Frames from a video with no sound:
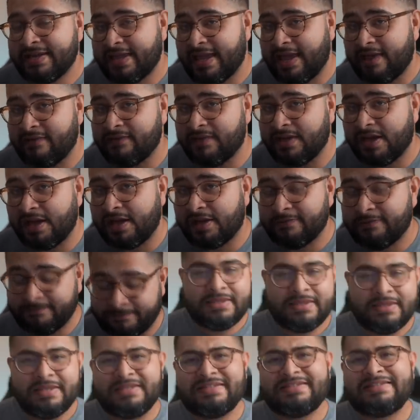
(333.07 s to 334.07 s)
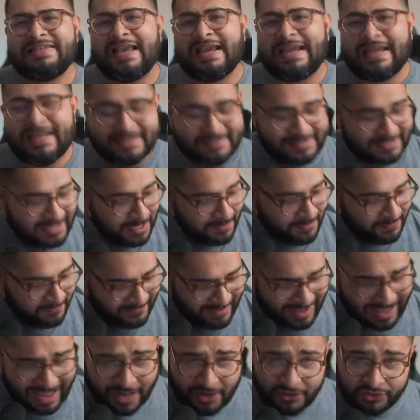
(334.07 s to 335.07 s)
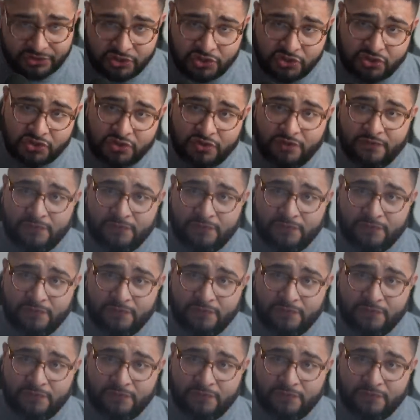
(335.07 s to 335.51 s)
caveat. The second type of a house you should